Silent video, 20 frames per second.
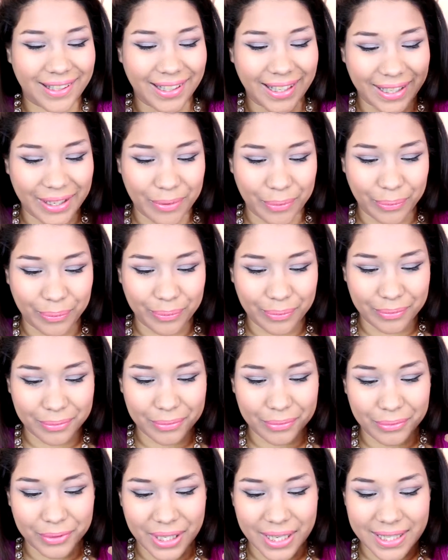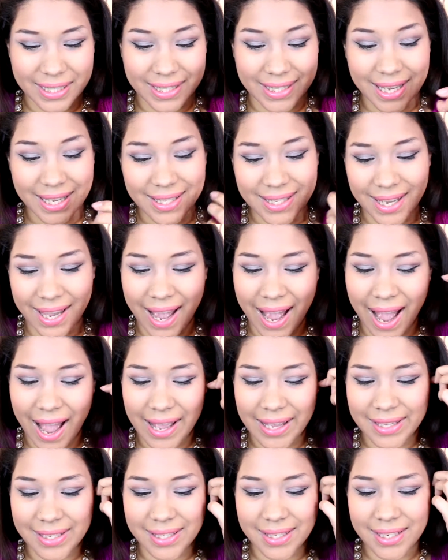Like, it says it
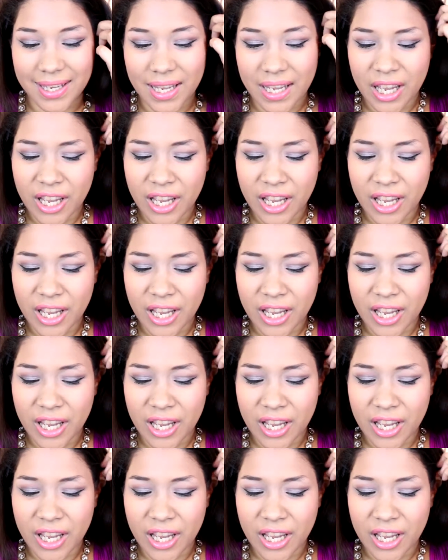has